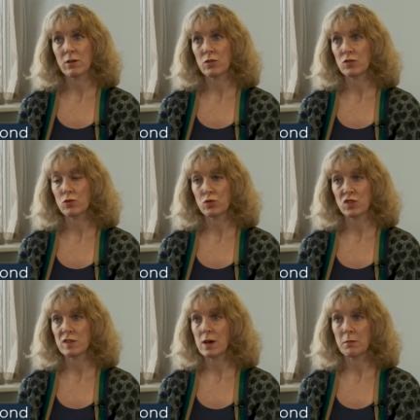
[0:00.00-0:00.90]
on a
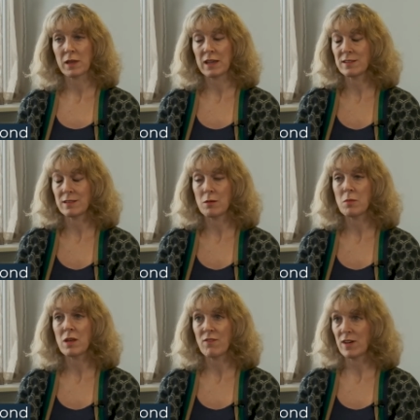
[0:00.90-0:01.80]
shorter time getting them
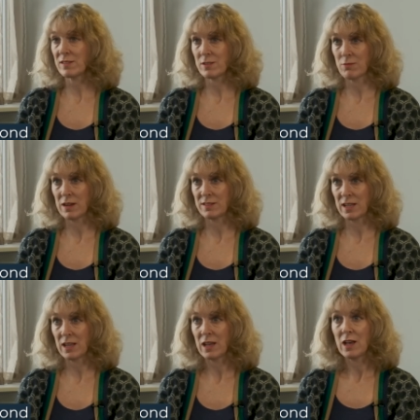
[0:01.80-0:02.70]
investor ready.